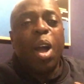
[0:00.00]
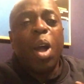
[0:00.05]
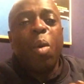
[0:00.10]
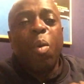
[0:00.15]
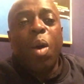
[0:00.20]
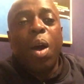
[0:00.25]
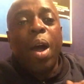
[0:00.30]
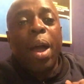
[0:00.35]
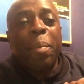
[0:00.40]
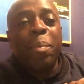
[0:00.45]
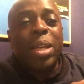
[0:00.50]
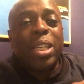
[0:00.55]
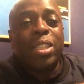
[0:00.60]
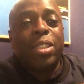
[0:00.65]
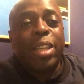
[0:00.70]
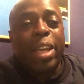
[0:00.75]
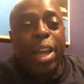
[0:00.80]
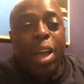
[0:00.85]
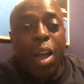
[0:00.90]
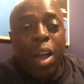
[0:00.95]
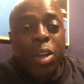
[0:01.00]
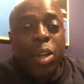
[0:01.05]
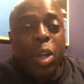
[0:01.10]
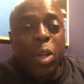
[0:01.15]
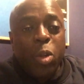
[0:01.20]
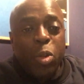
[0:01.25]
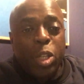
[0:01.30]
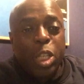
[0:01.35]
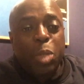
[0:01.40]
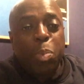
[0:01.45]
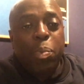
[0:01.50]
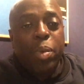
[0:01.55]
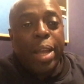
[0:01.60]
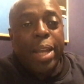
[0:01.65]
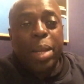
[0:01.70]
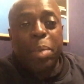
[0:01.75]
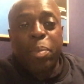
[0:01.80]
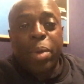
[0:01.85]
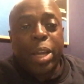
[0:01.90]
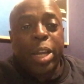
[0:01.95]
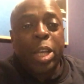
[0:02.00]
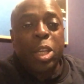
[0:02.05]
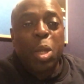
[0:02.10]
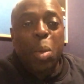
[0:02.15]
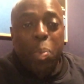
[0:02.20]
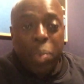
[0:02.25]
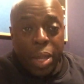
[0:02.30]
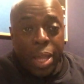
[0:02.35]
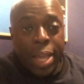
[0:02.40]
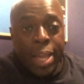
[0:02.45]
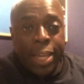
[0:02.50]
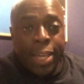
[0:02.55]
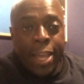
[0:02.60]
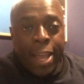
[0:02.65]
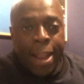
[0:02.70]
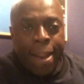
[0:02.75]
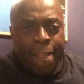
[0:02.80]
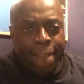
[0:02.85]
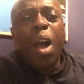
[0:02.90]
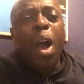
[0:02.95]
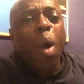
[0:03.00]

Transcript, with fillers: Oh, I missed it. I know you just played it, but can you play it again?